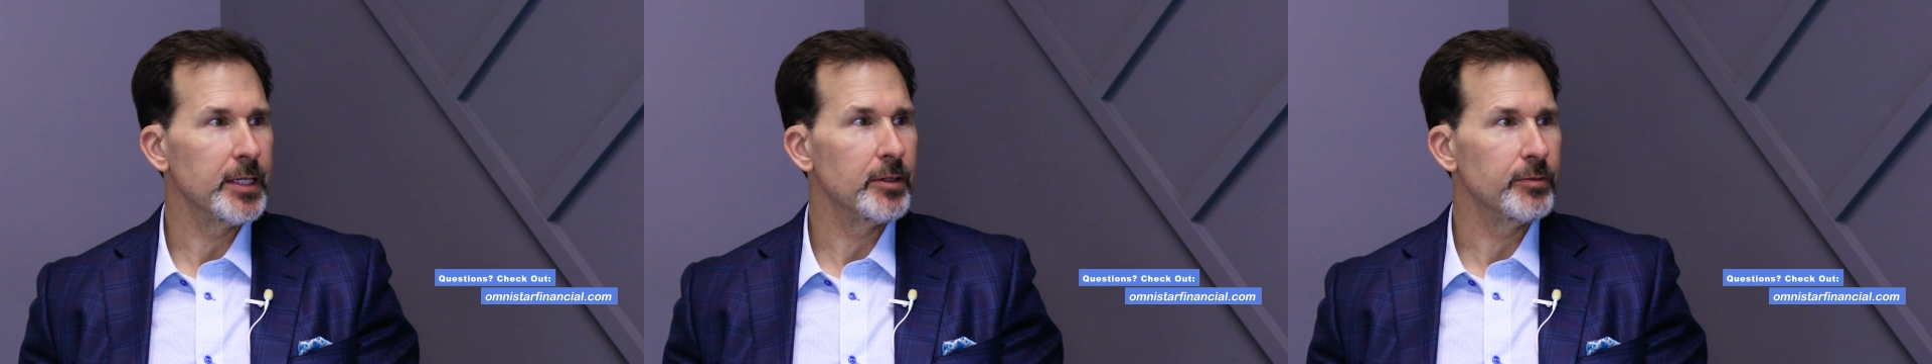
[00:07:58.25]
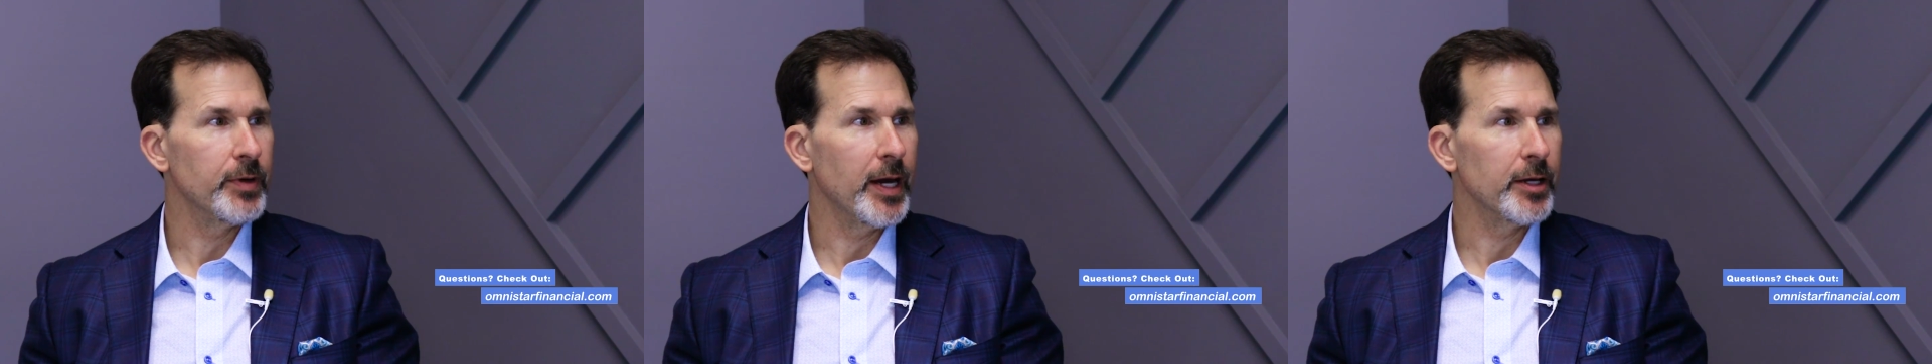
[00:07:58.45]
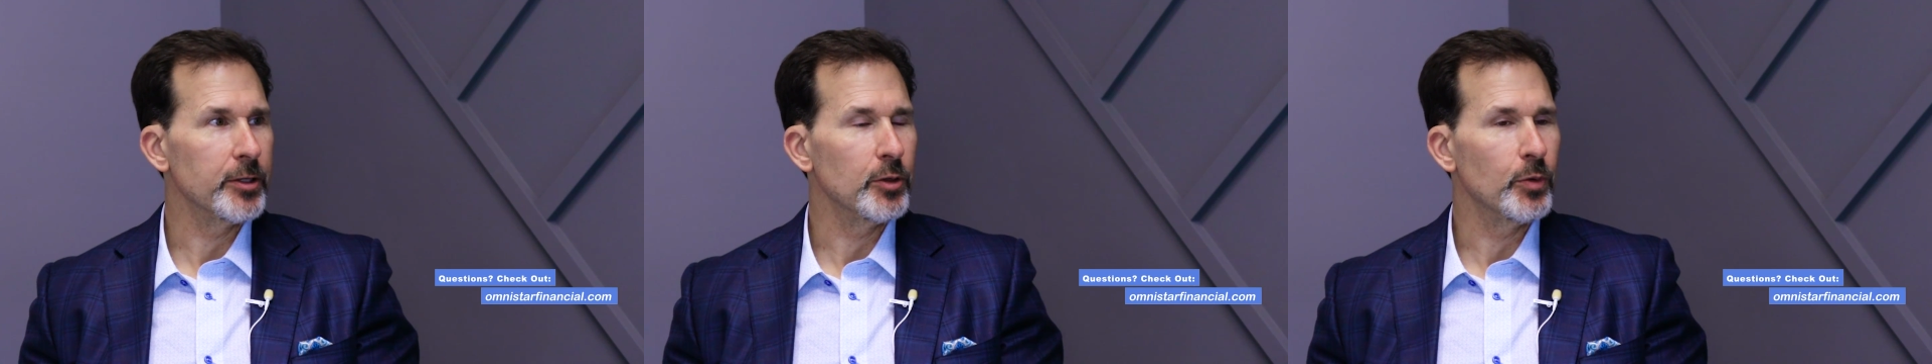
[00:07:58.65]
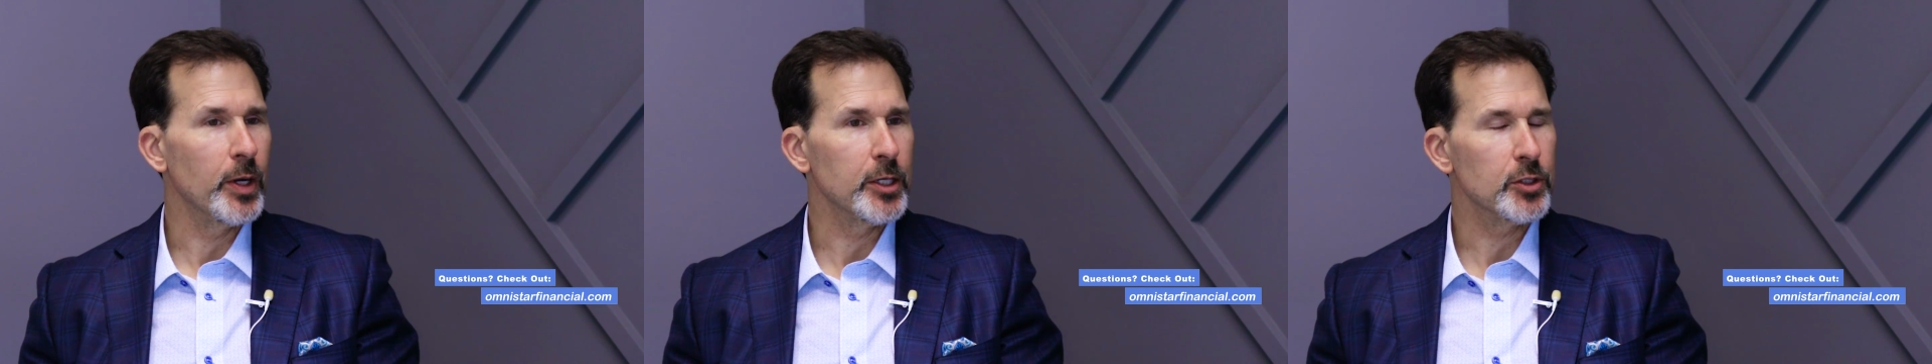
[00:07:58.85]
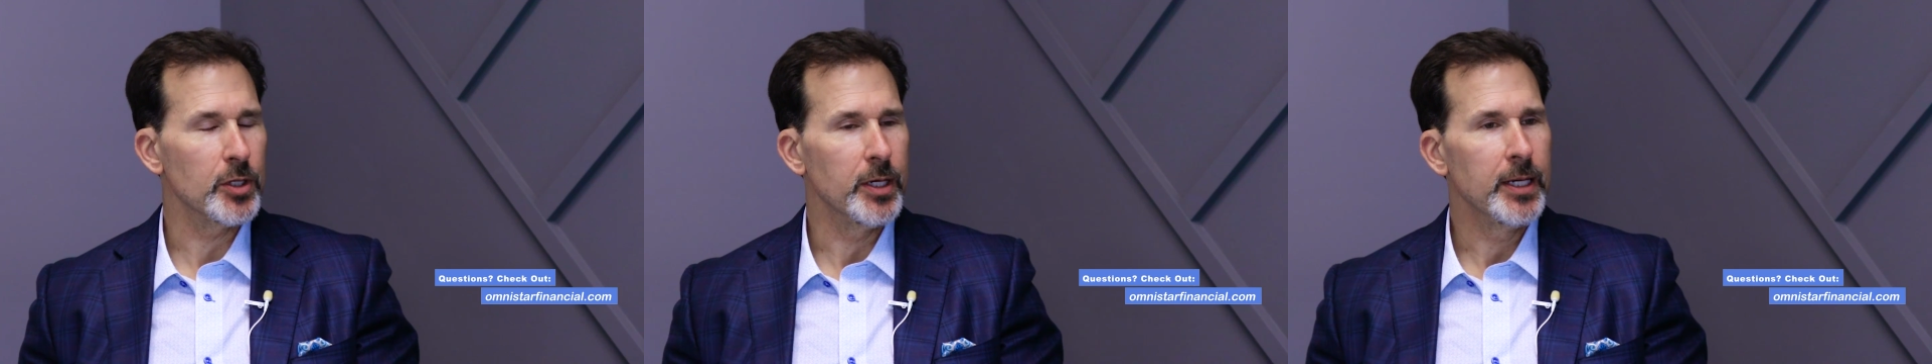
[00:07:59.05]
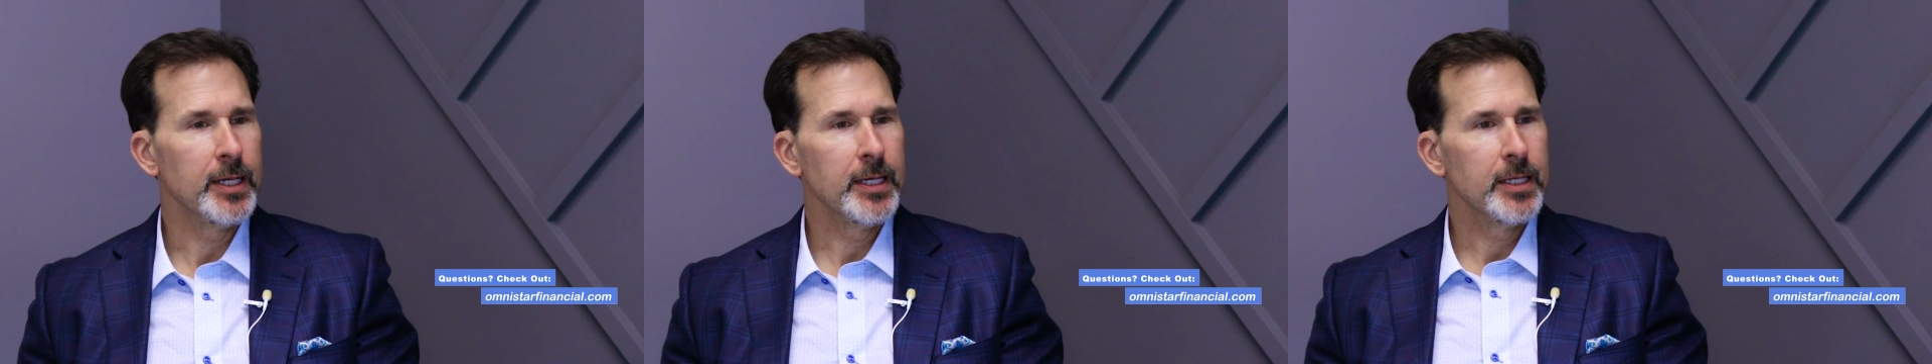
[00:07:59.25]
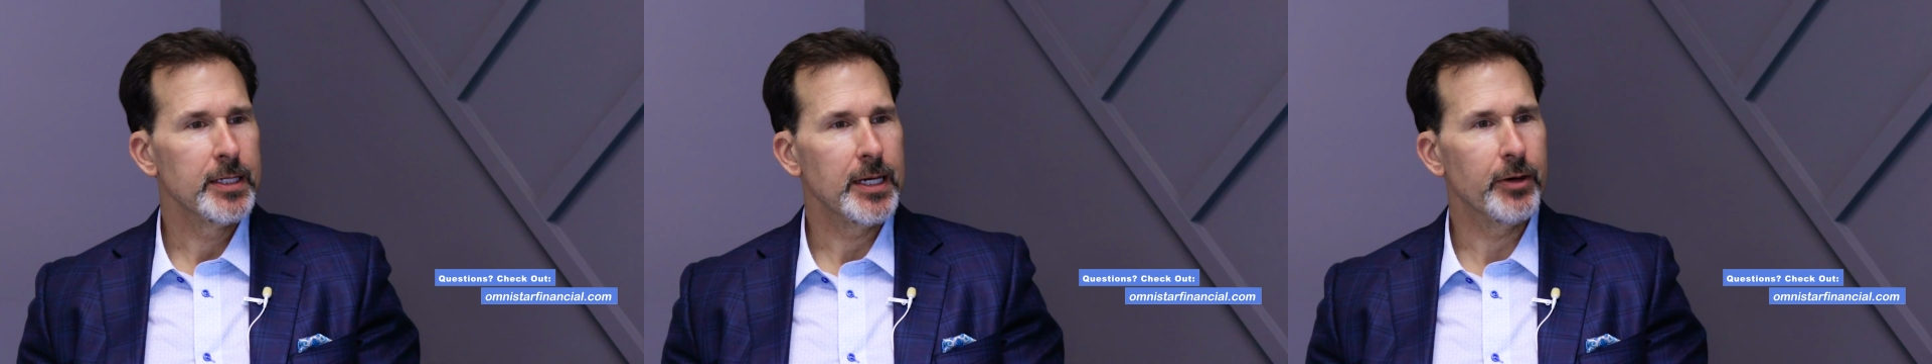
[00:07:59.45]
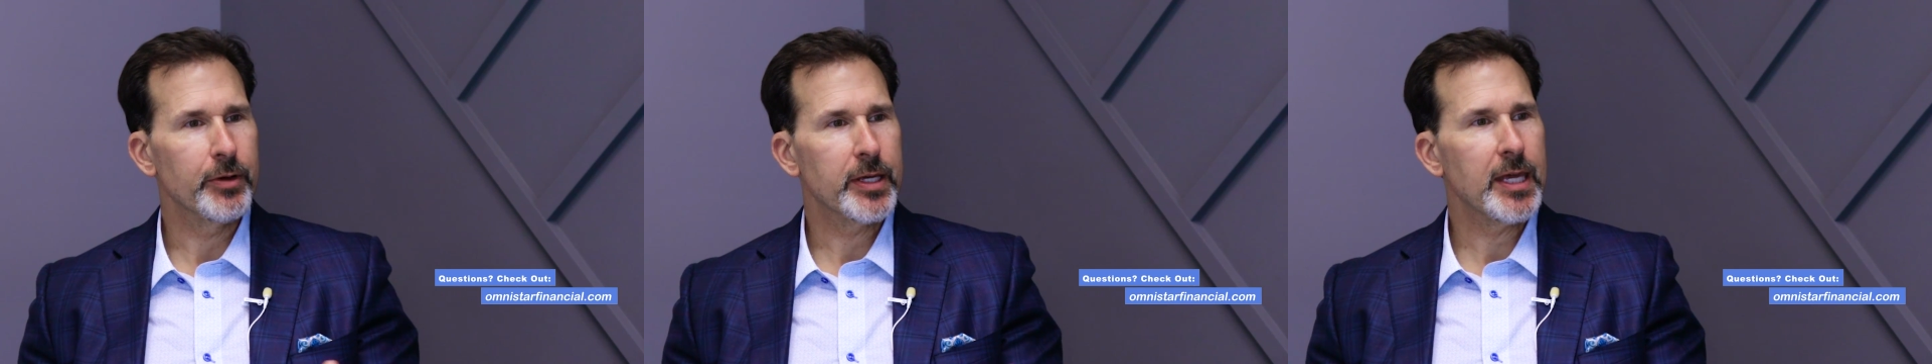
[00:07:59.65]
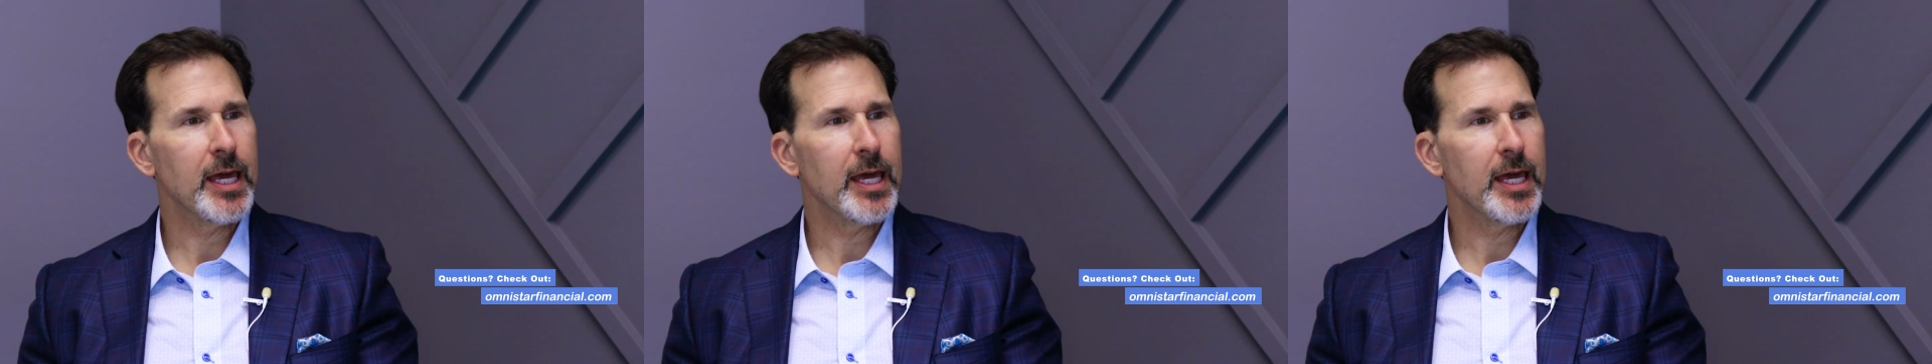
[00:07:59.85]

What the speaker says: in a valuation. Now,